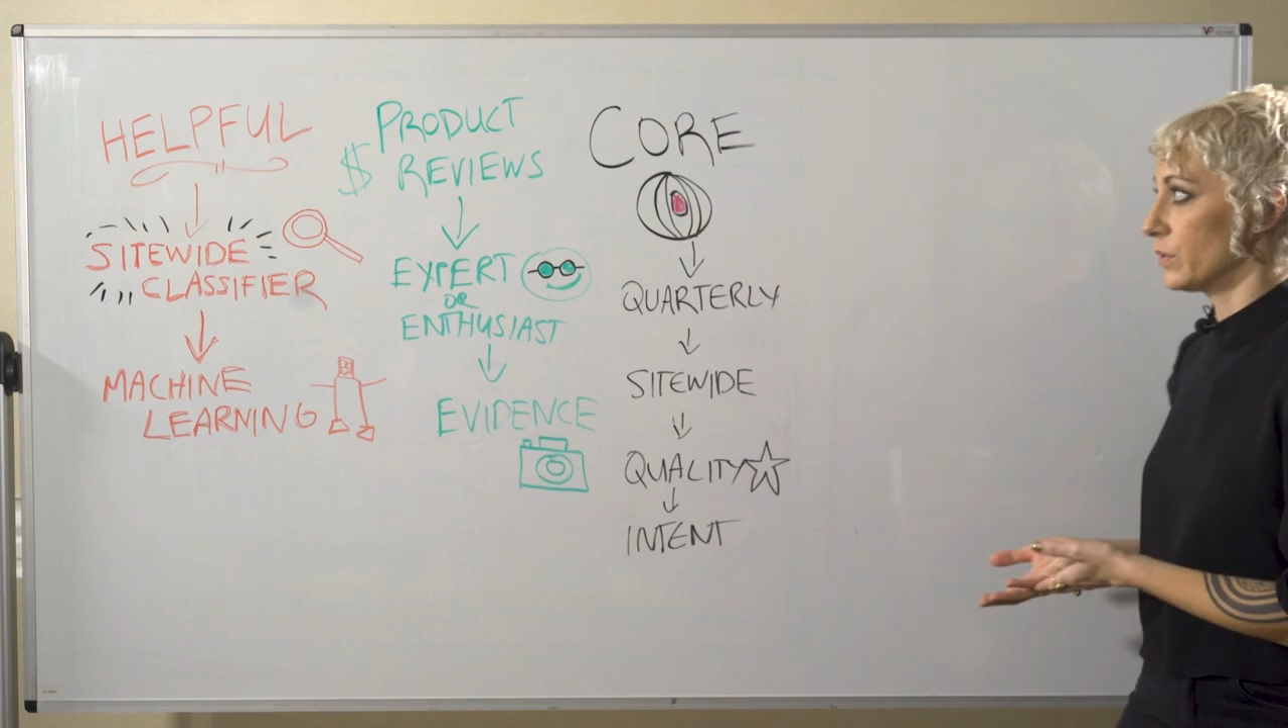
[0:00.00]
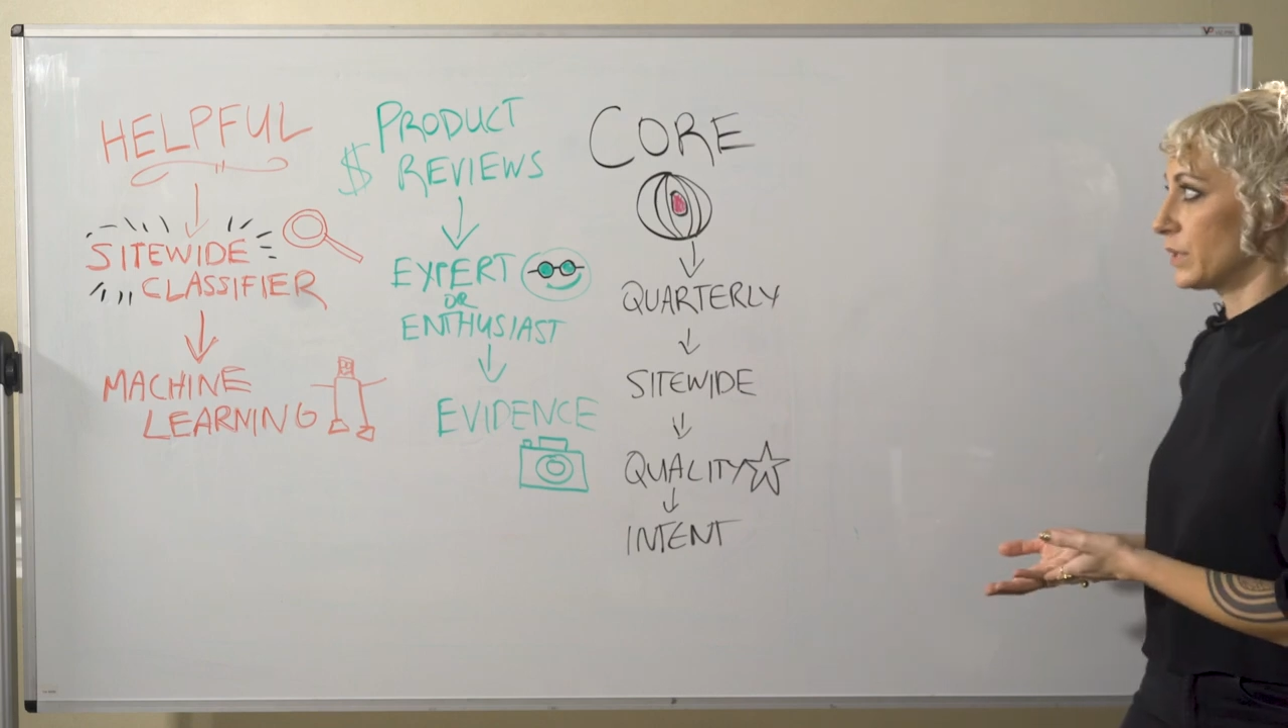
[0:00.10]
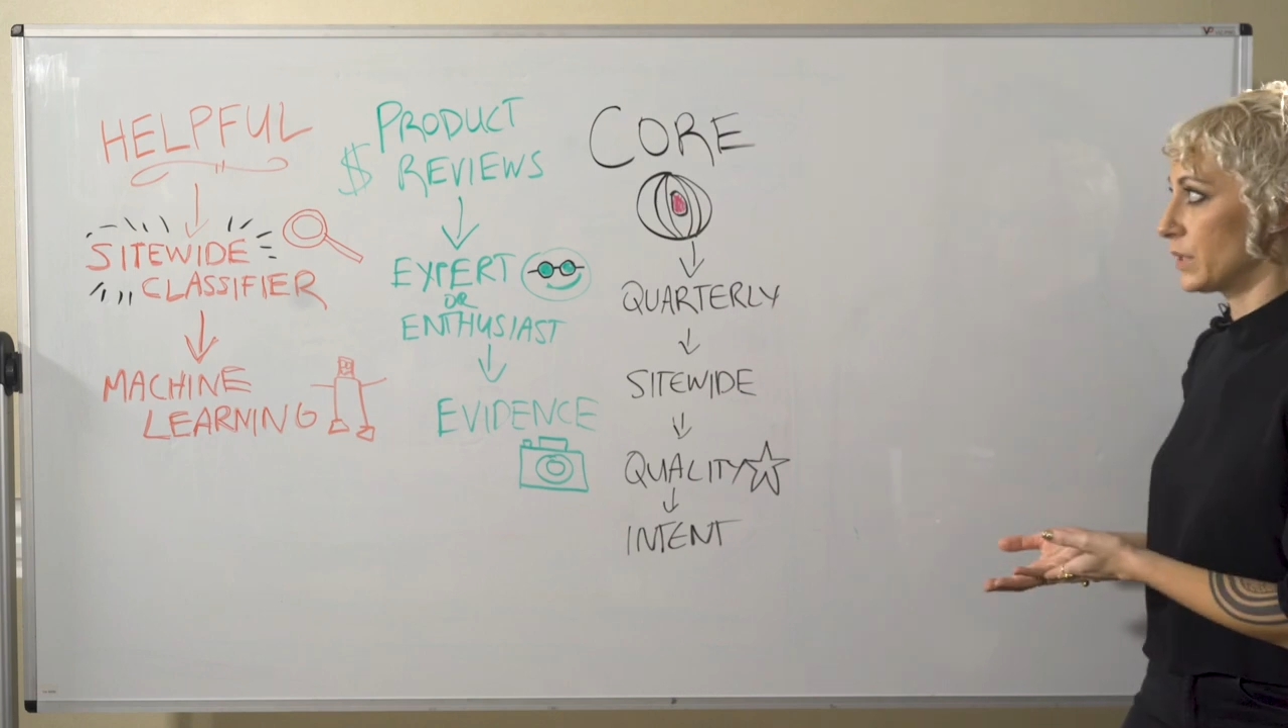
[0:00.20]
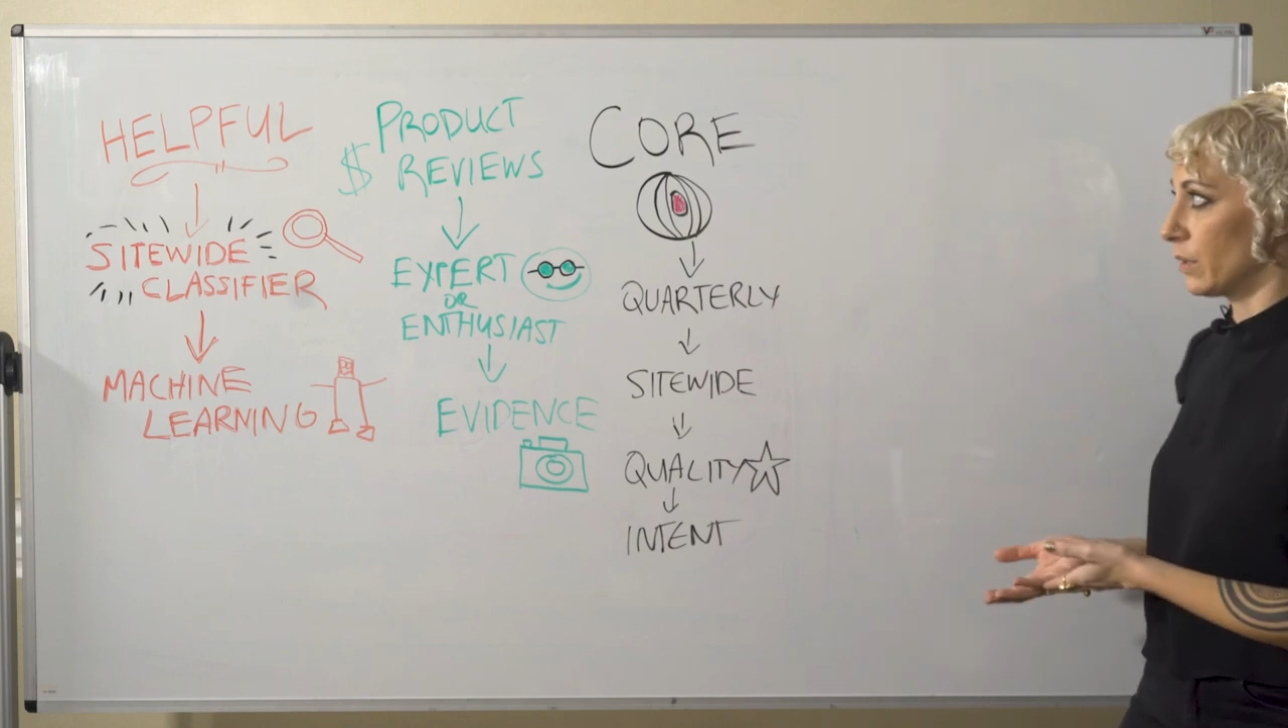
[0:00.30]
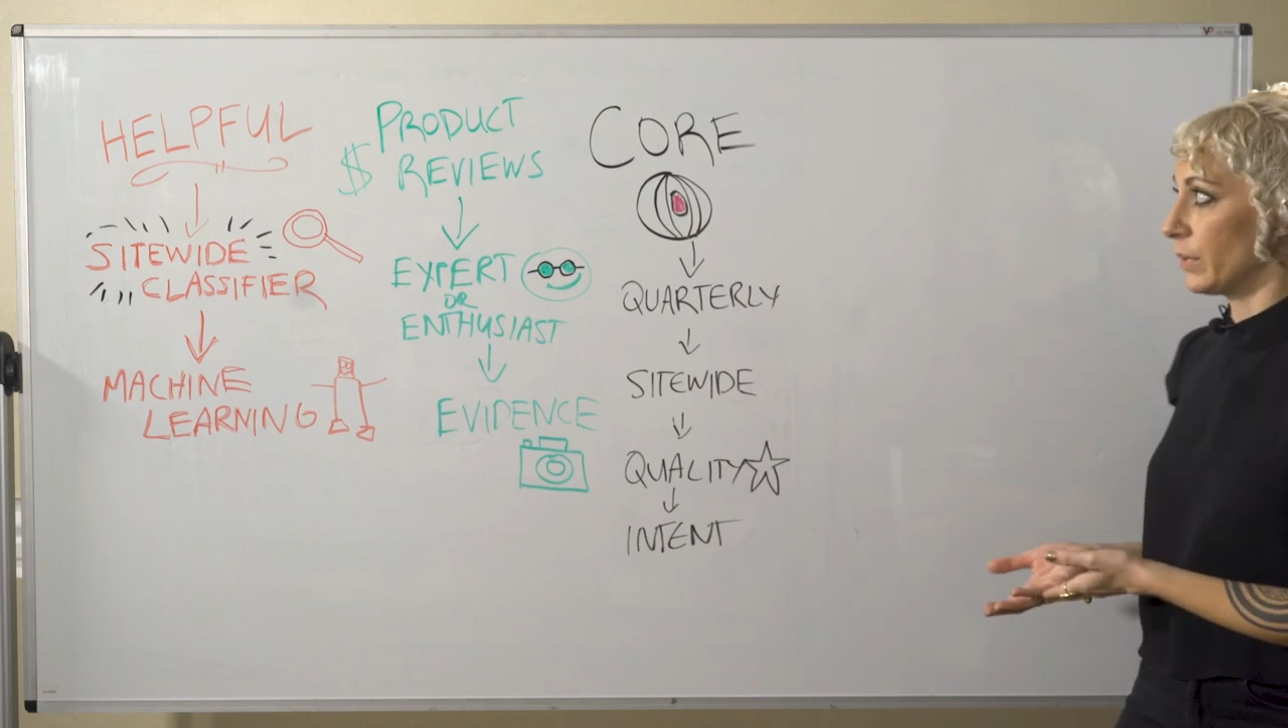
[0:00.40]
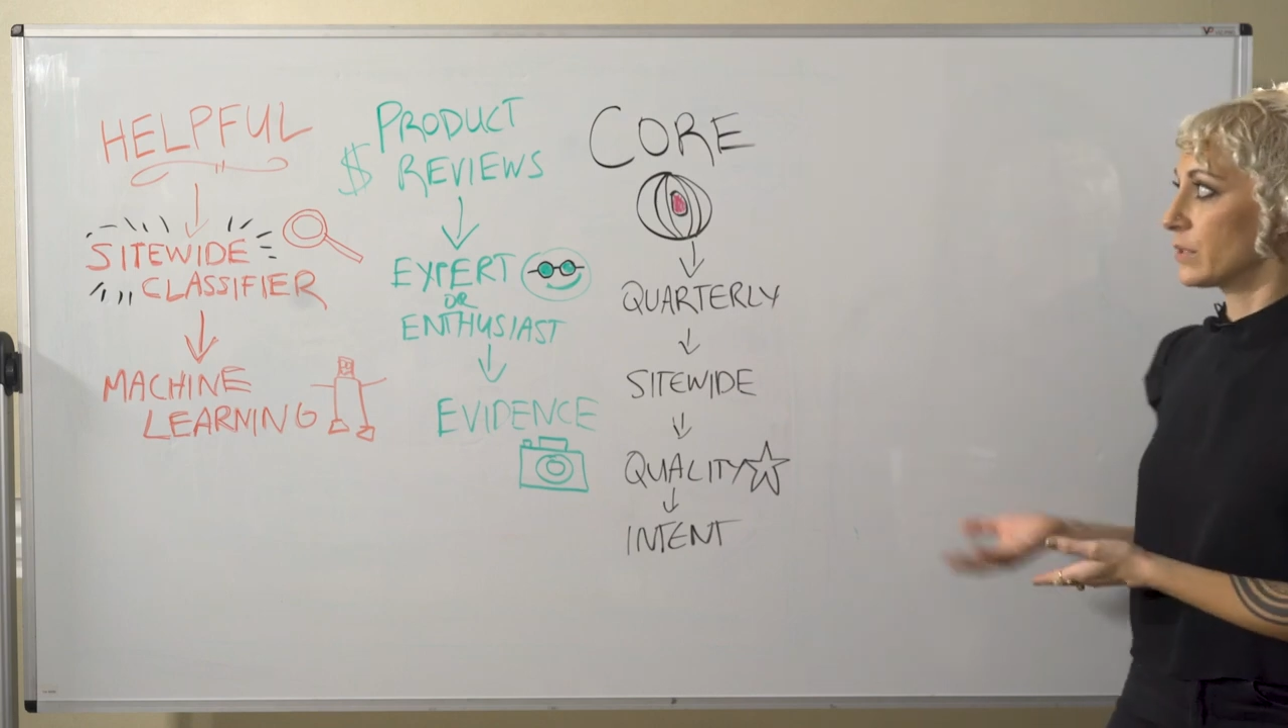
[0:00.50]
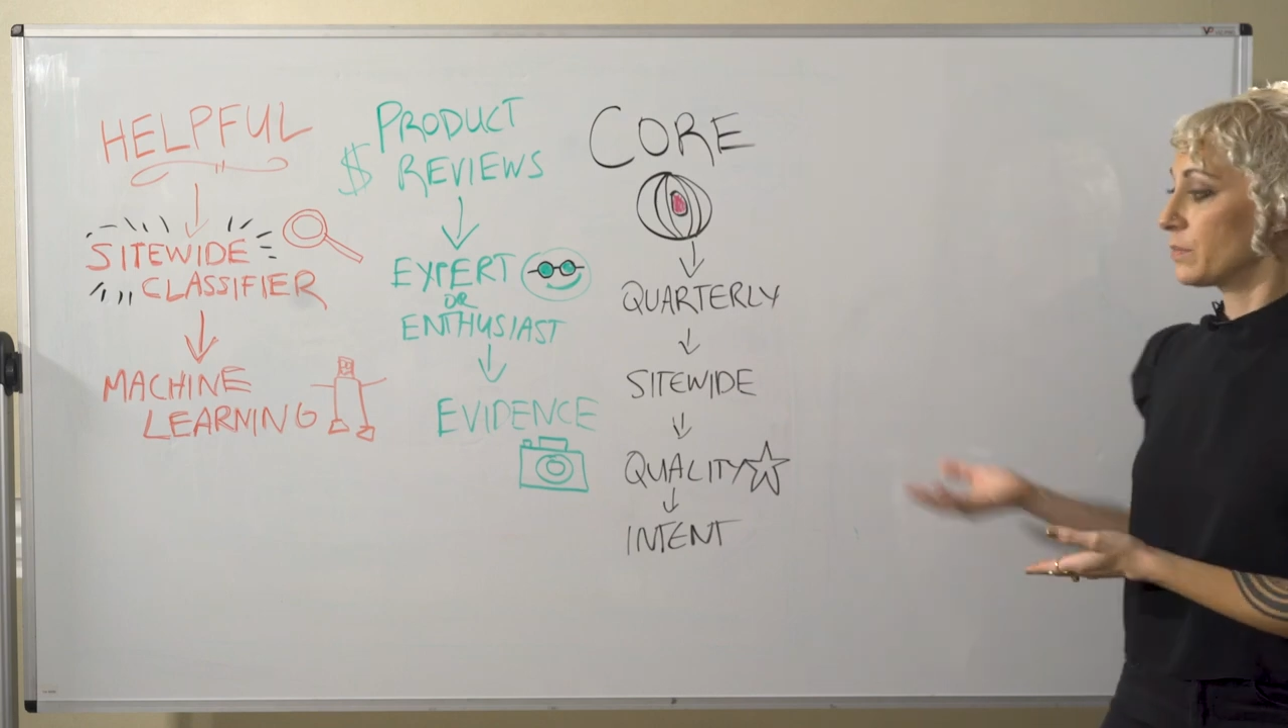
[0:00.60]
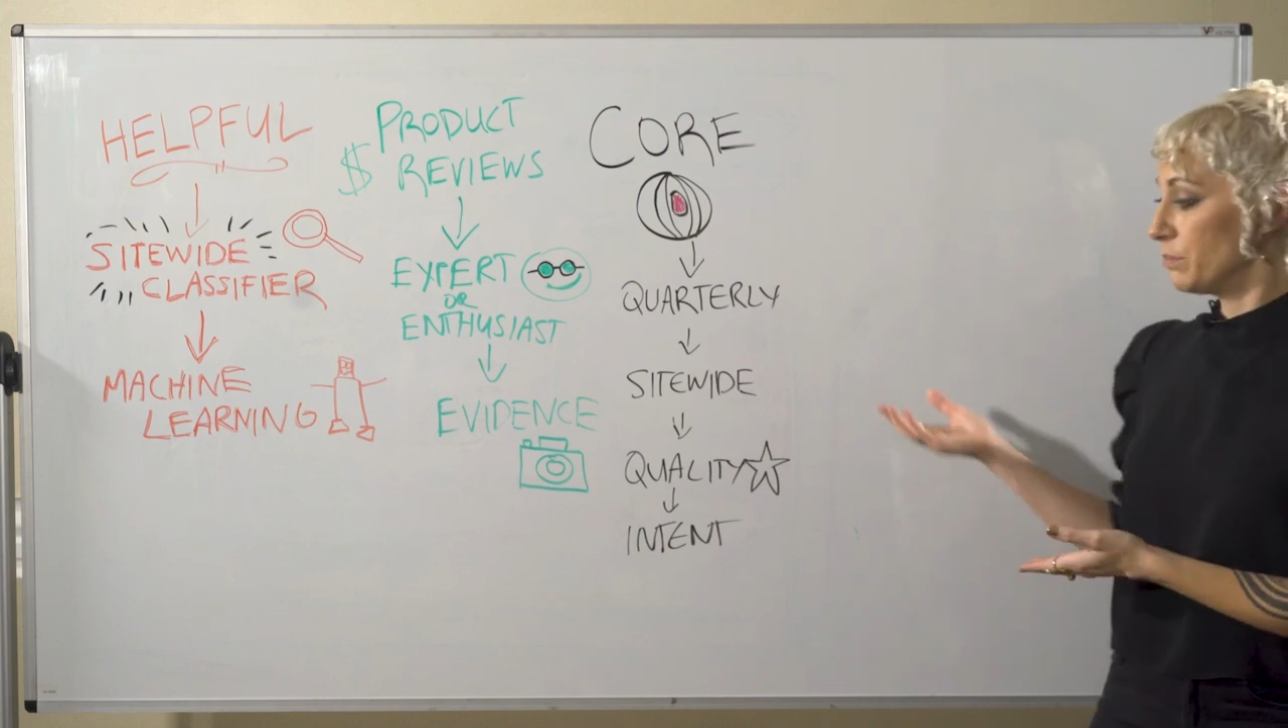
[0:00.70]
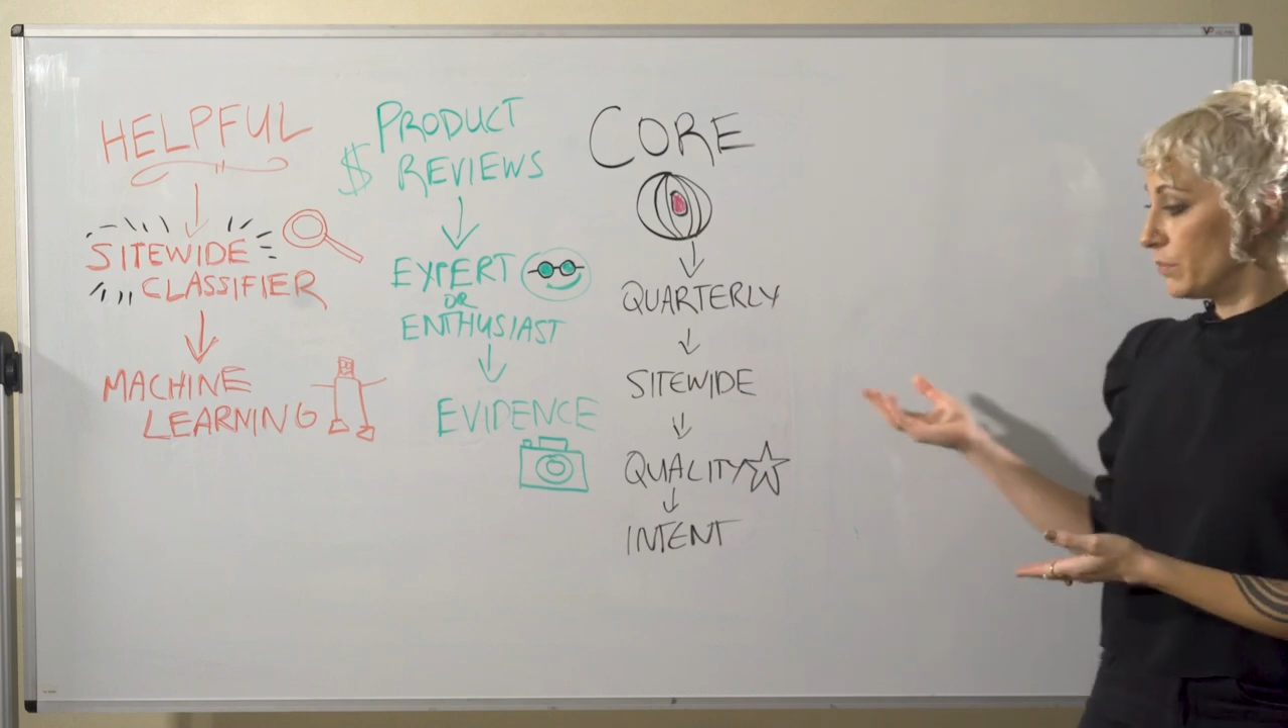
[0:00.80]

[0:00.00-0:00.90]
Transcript: determined